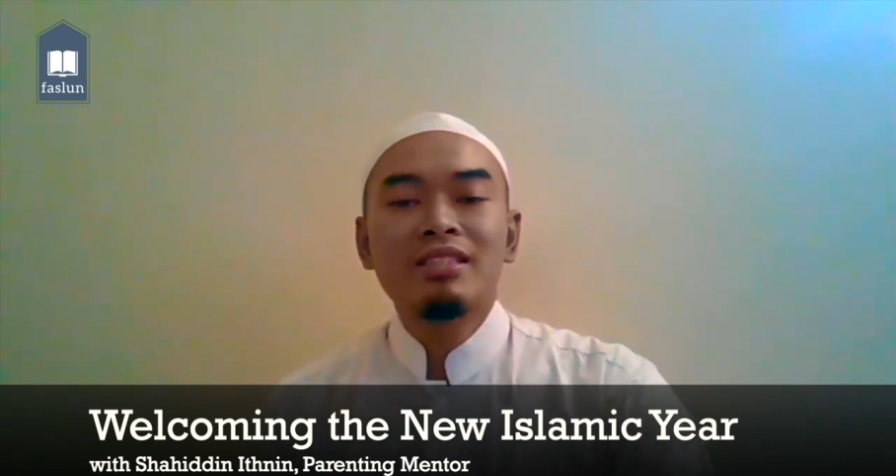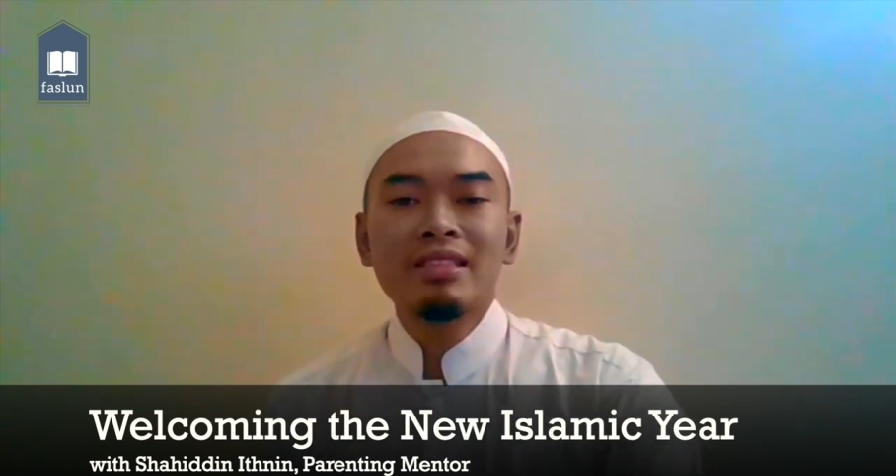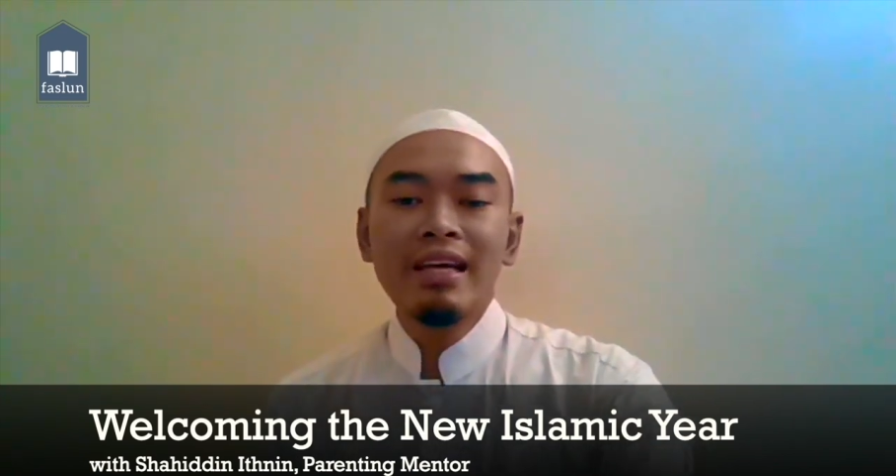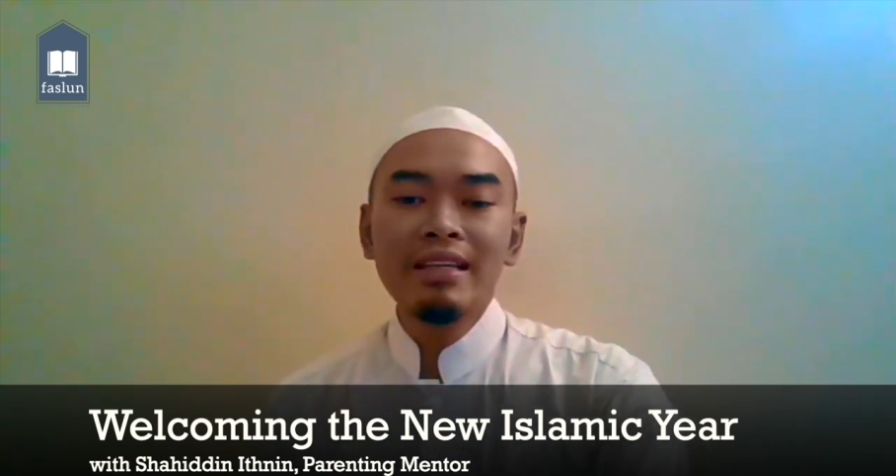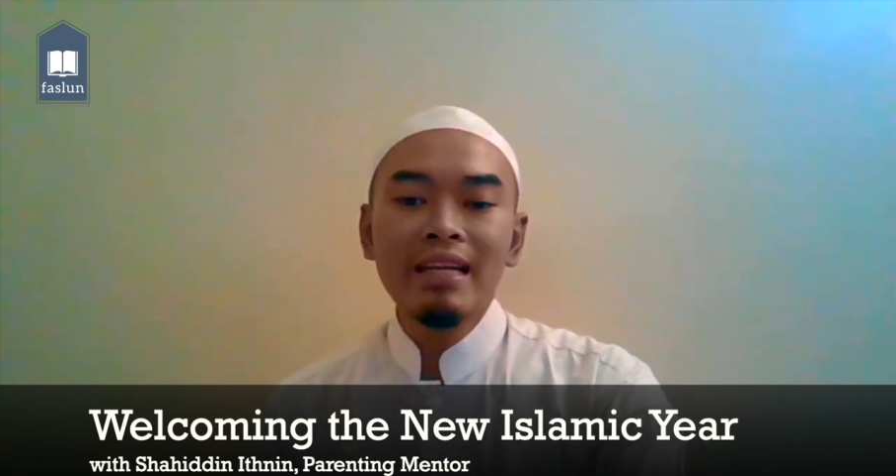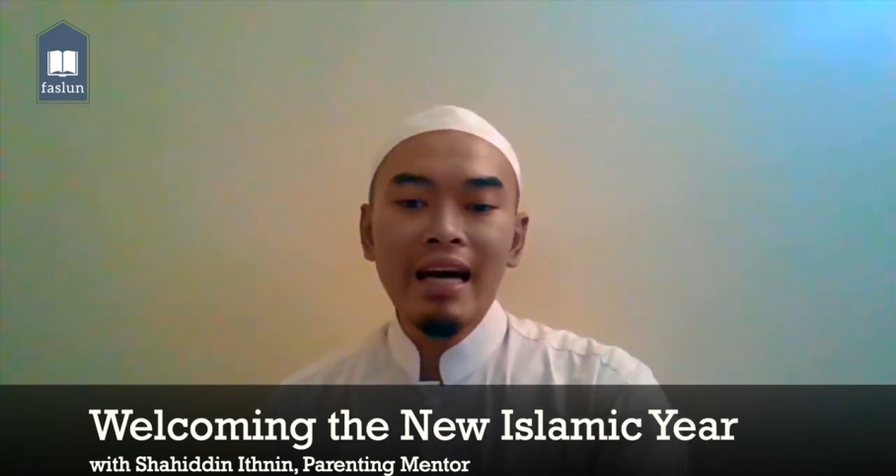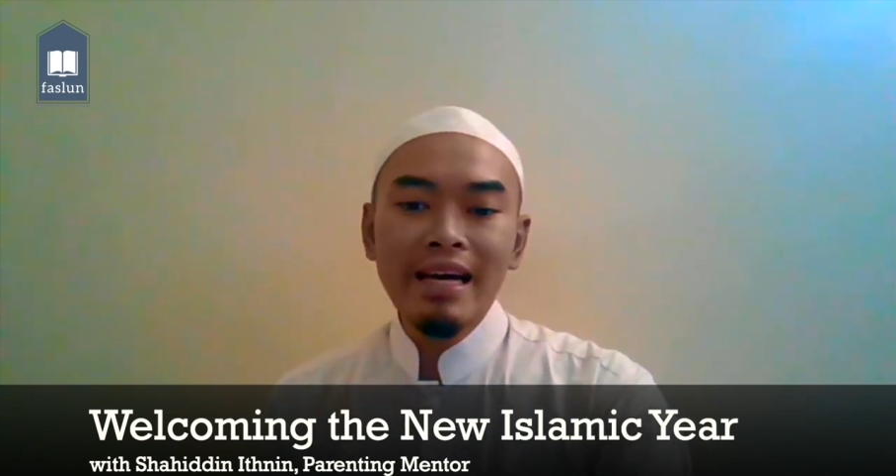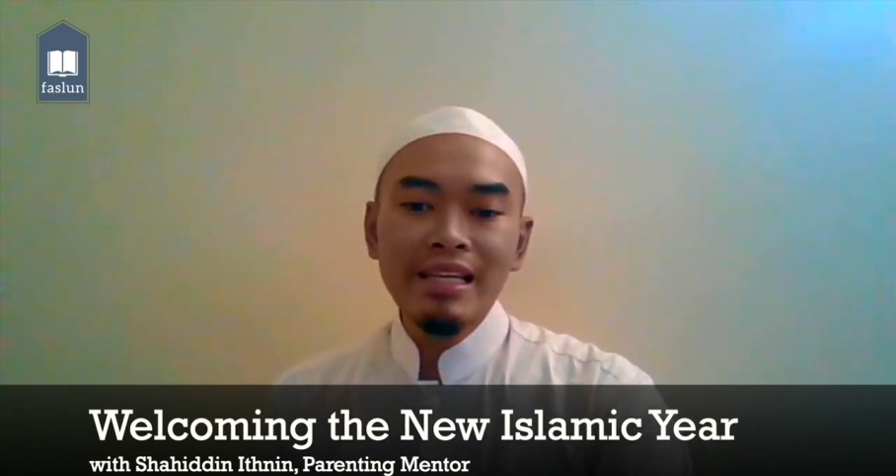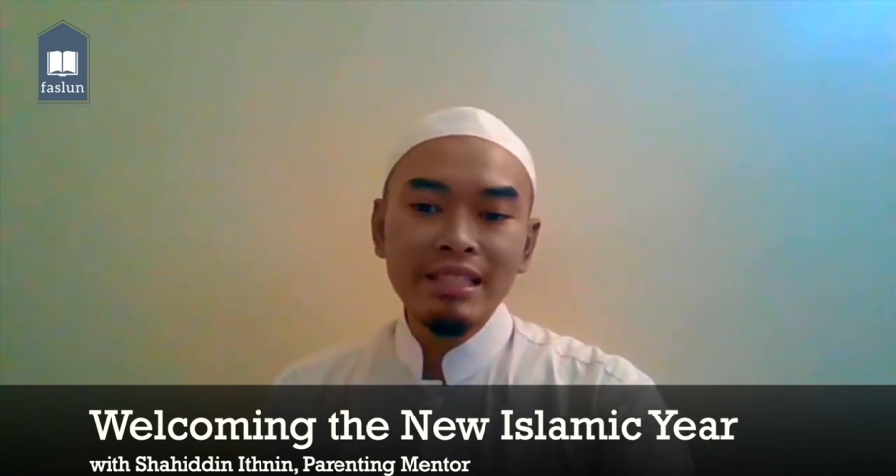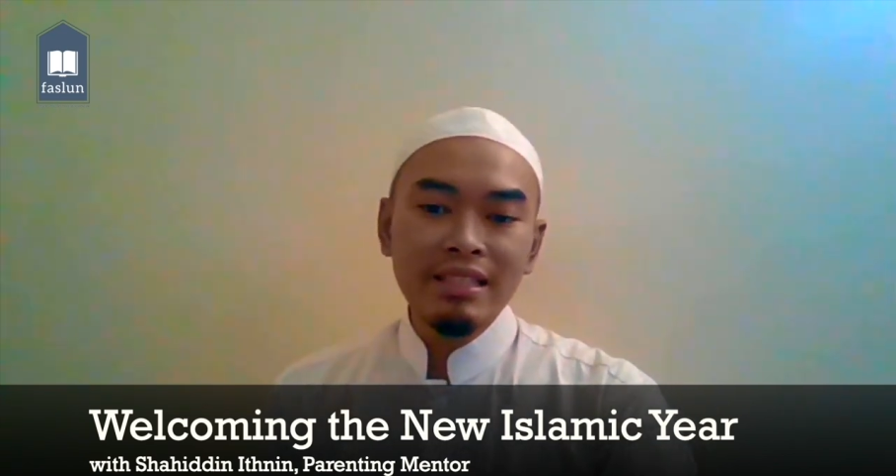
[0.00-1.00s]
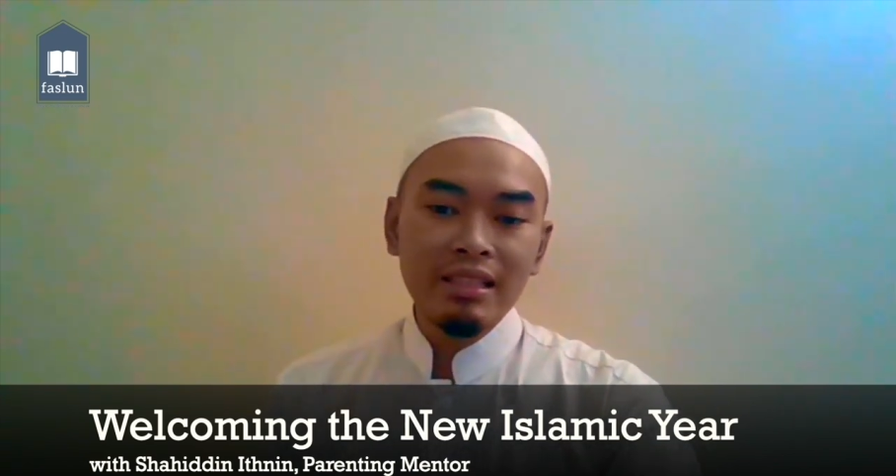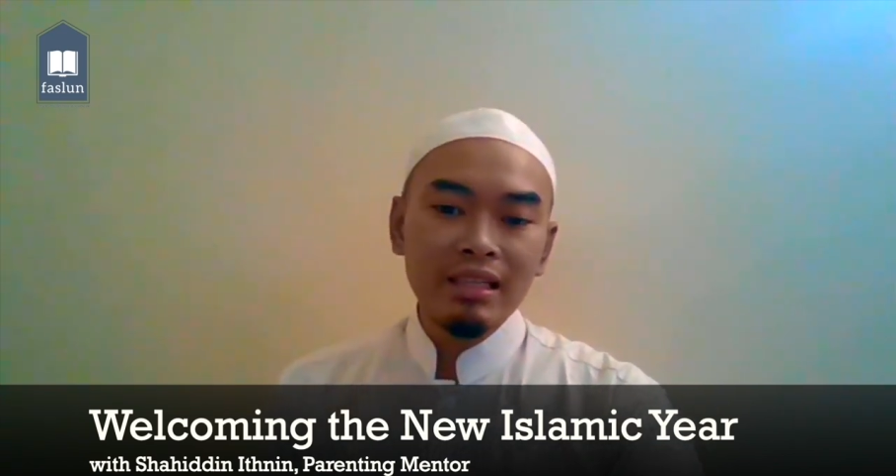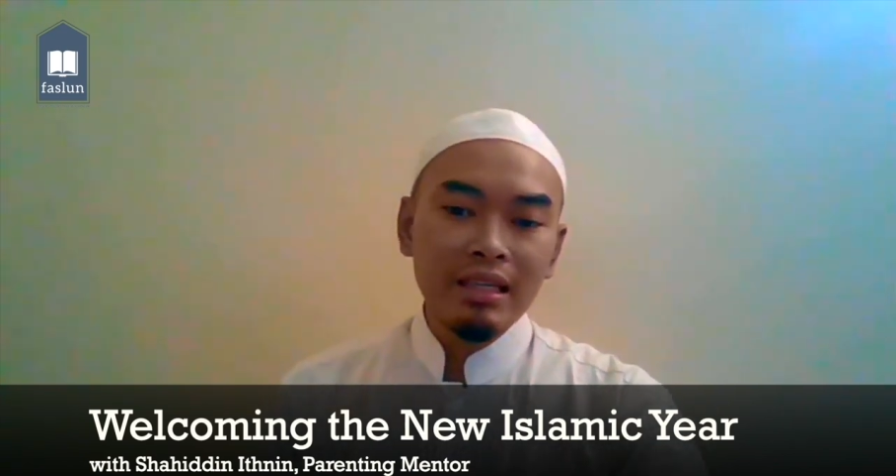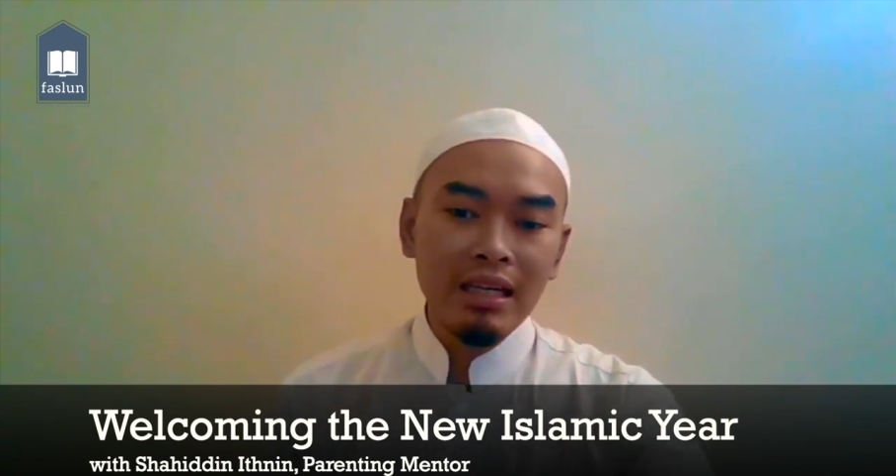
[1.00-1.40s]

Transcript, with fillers: a standardized